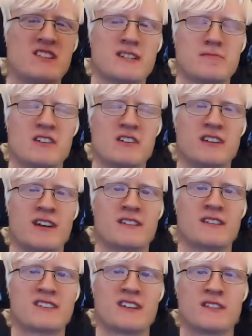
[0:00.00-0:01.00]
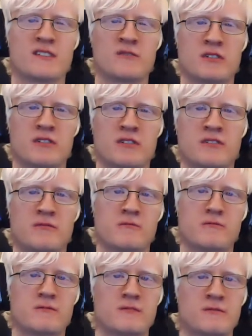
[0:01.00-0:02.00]
just be on the other side of the world.
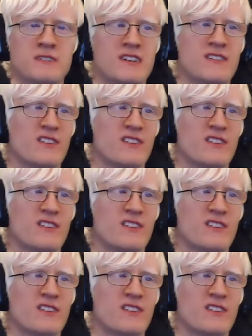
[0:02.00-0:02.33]
We'll see if